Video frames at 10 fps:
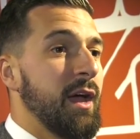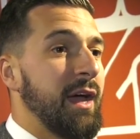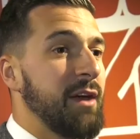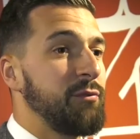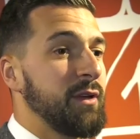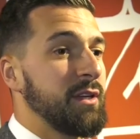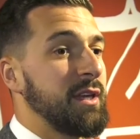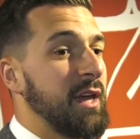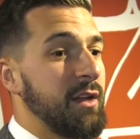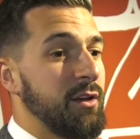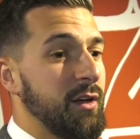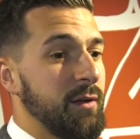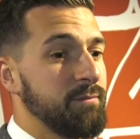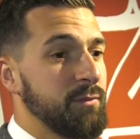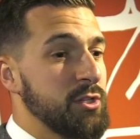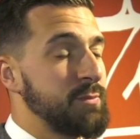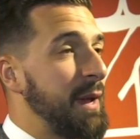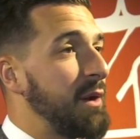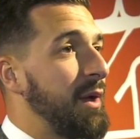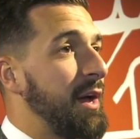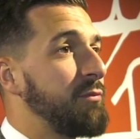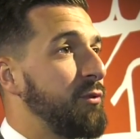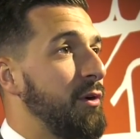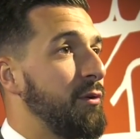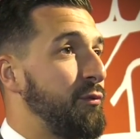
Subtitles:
And I think yeah, the spell we had for